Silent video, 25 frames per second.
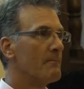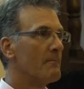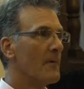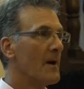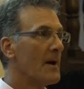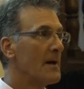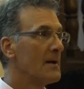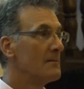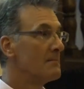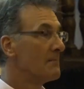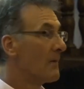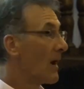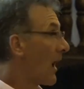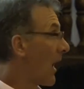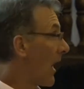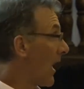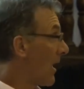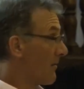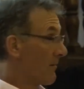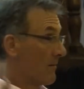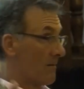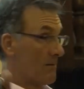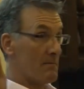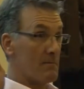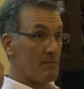right?
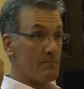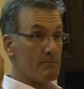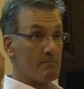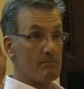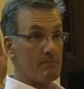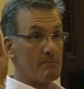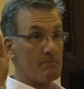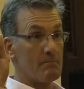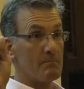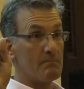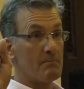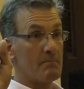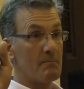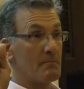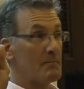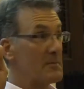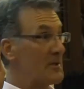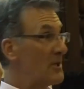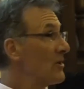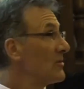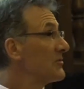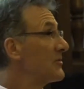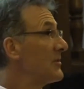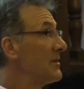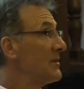
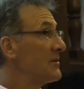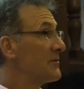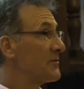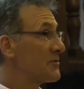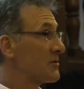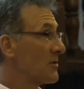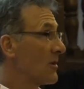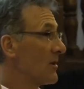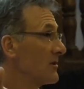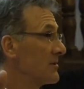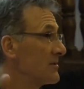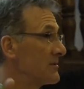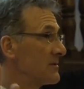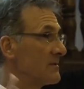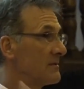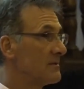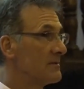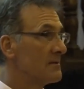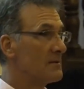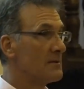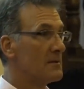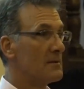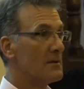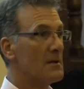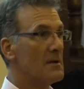Guilty as charged.
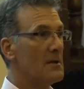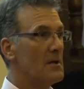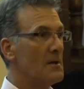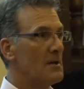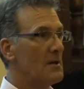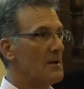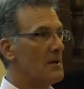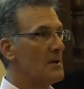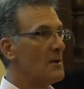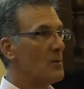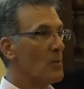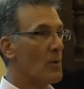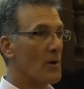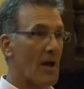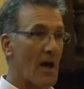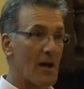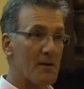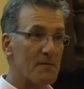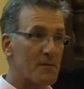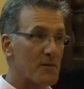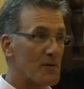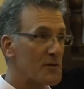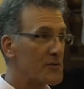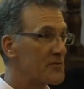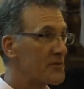When I
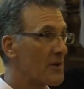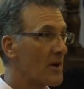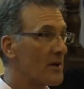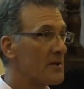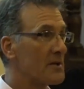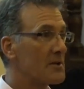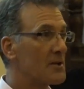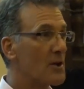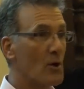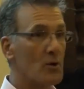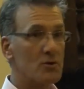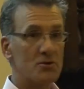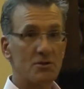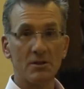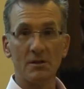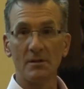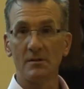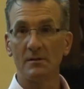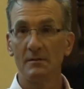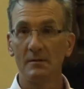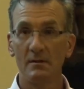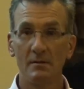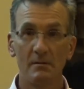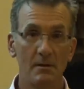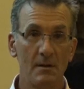first started coaching,